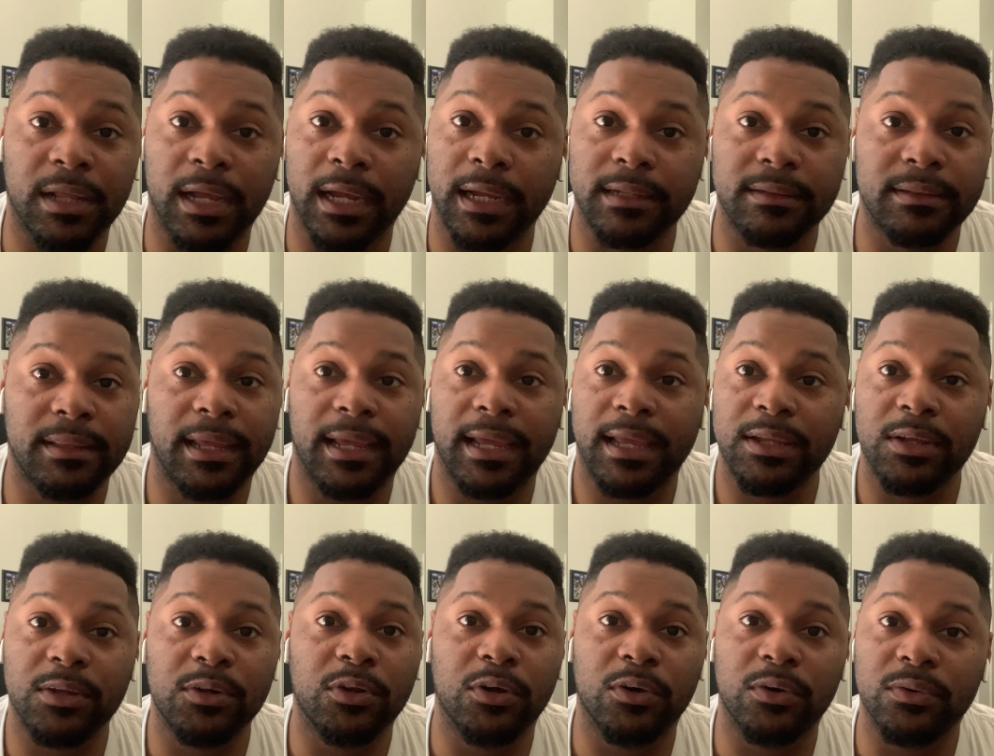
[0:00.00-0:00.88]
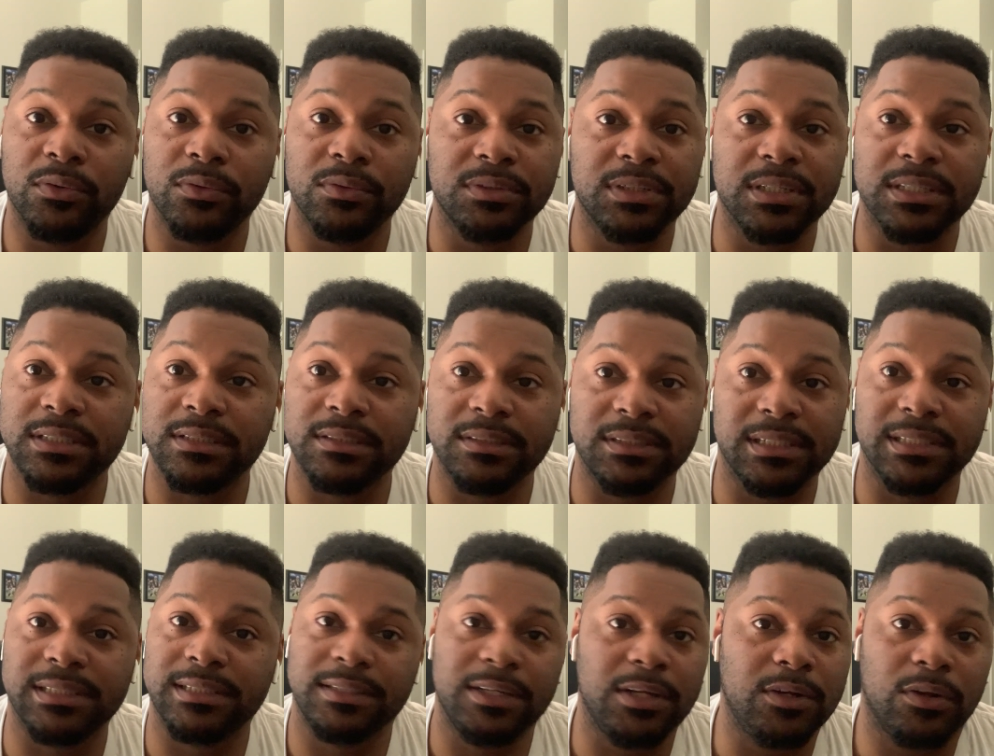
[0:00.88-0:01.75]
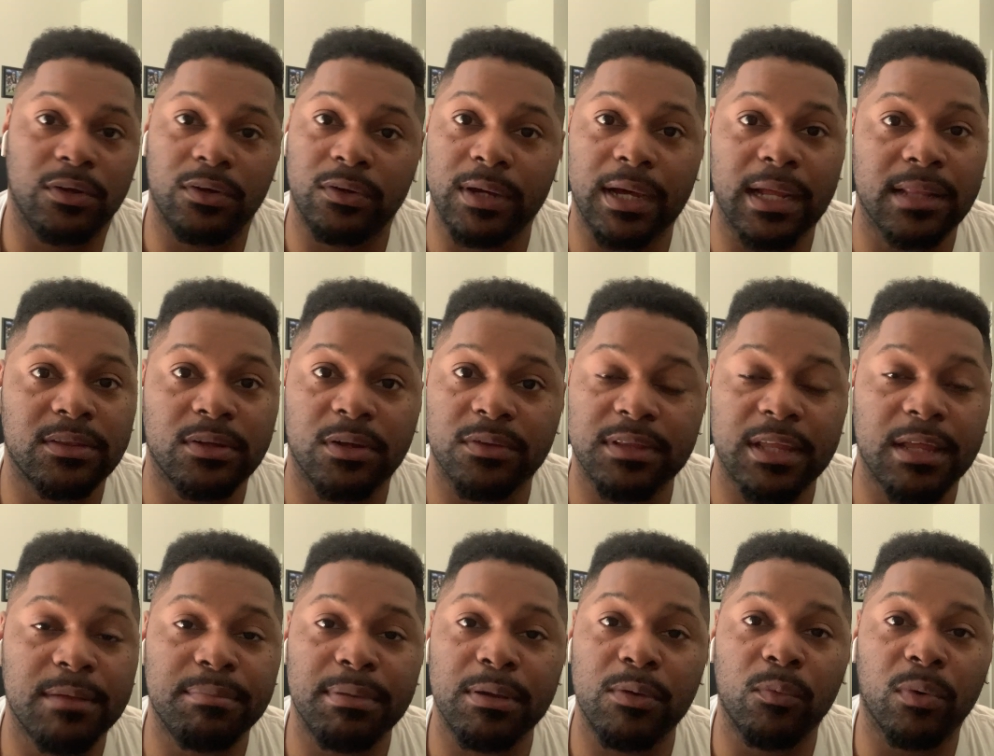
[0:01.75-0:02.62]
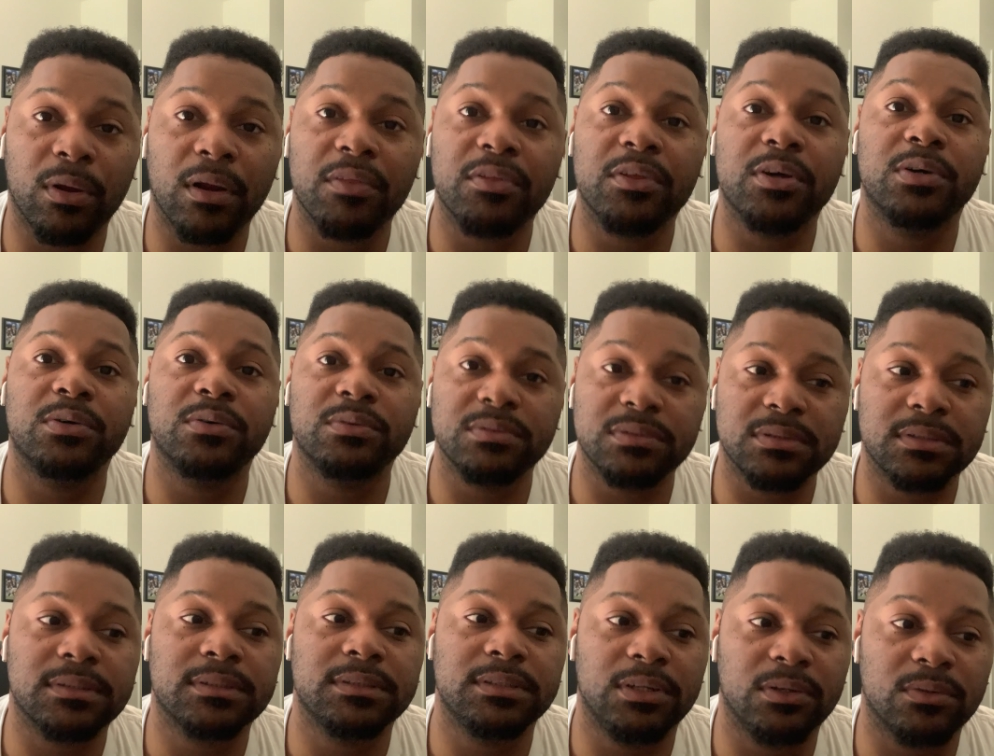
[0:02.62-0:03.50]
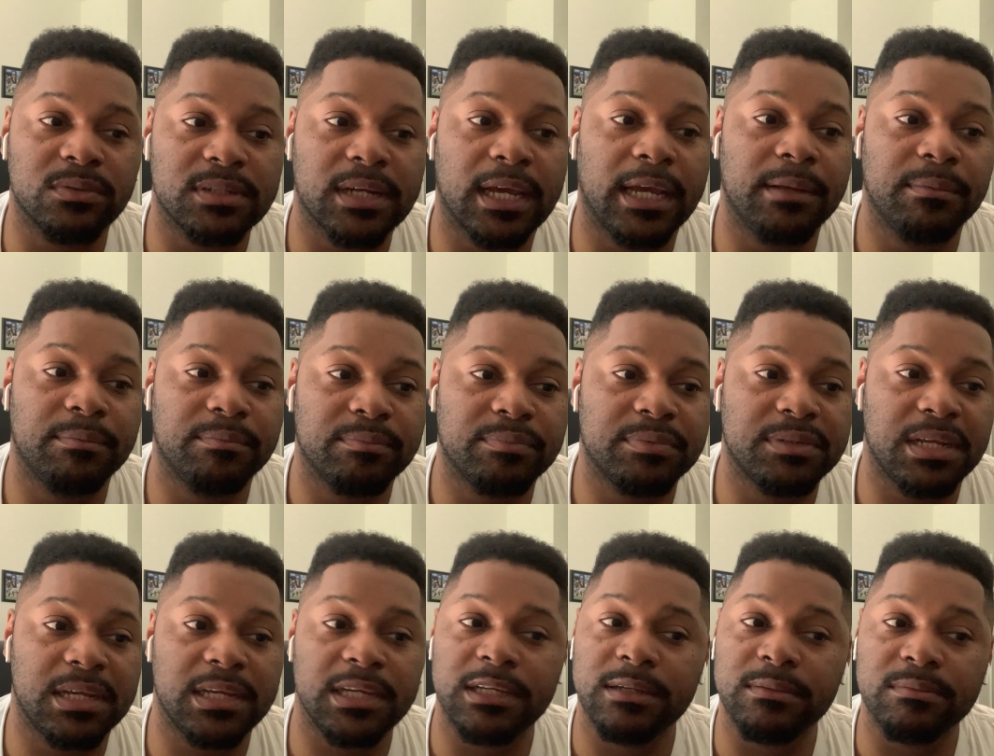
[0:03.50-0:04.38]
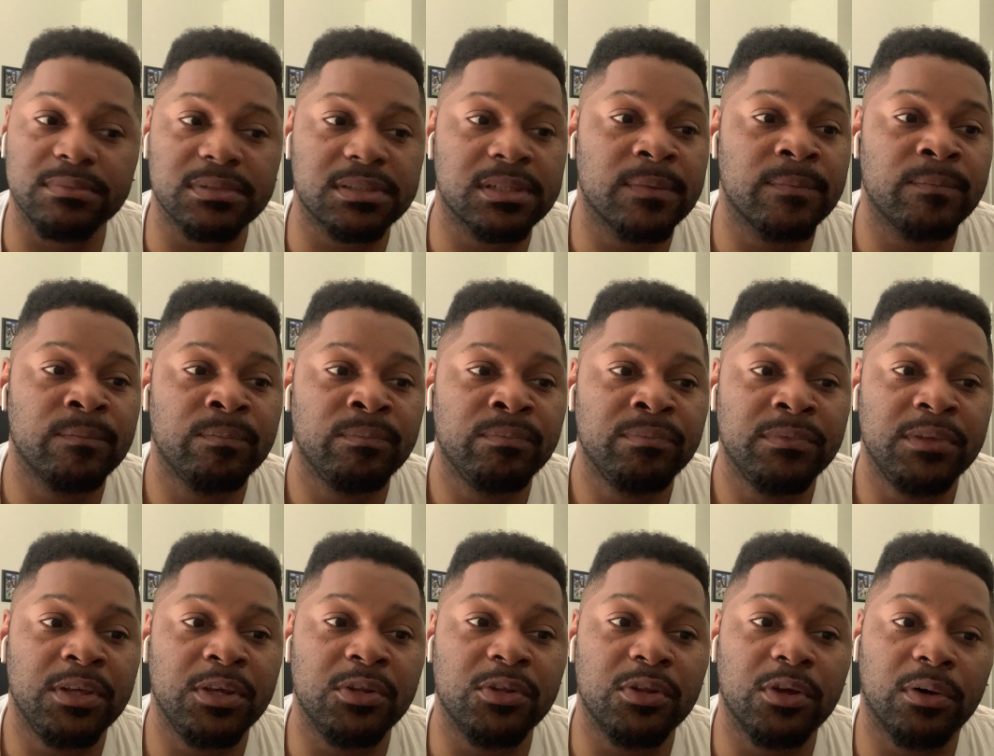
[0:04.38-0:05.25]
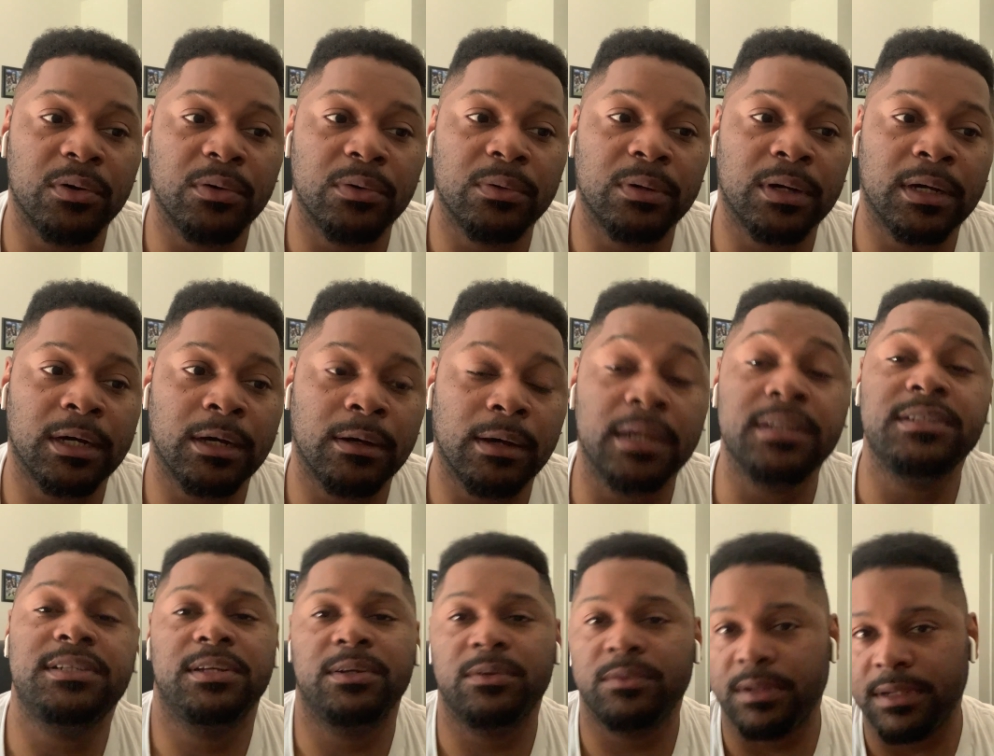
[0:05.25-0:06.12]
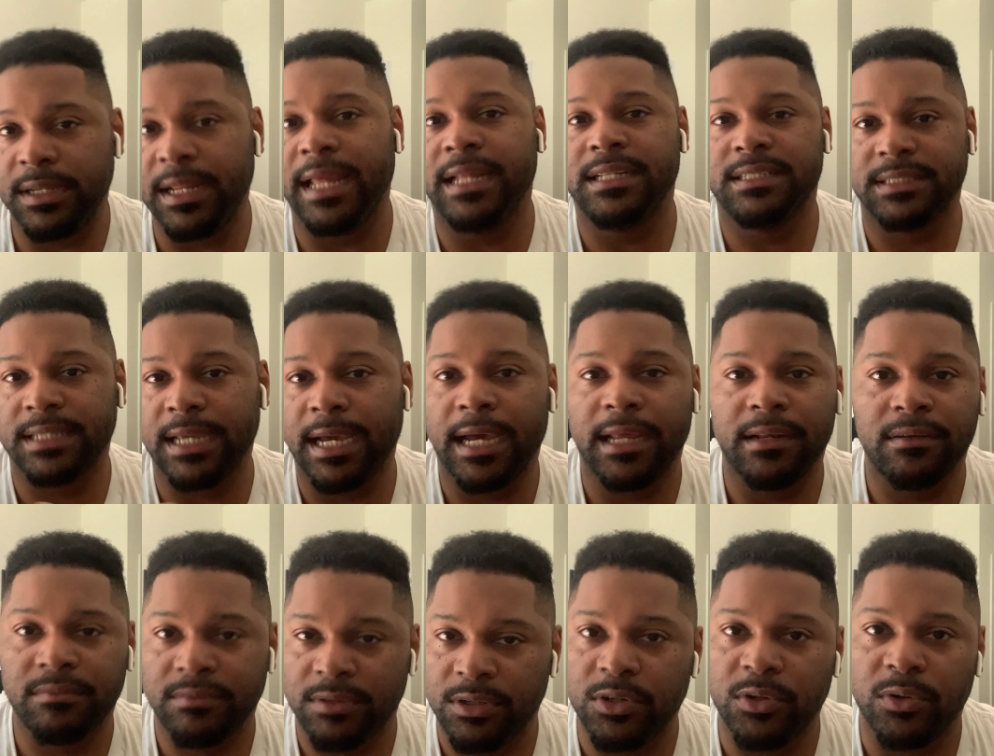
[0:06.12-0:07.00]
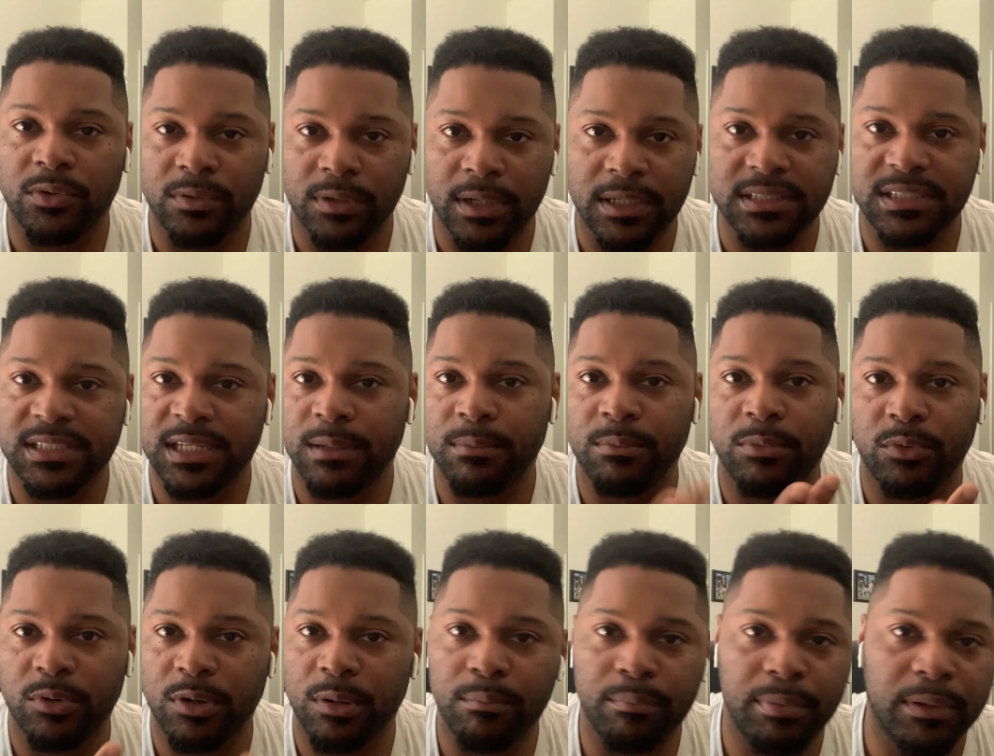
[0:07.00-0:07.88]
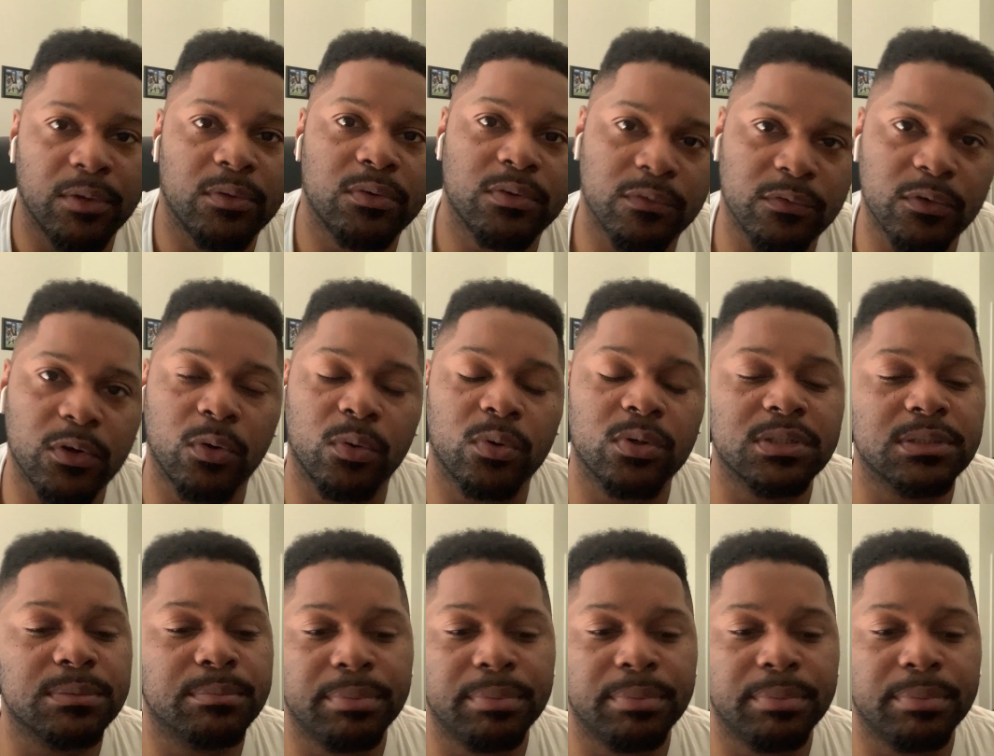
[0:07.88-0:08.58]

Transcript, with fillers: like that, you know, just, just, you know, I thought they'd be one of those, you know, type teams, you know, uh, until the Nets got, you know, assembled and built, of course.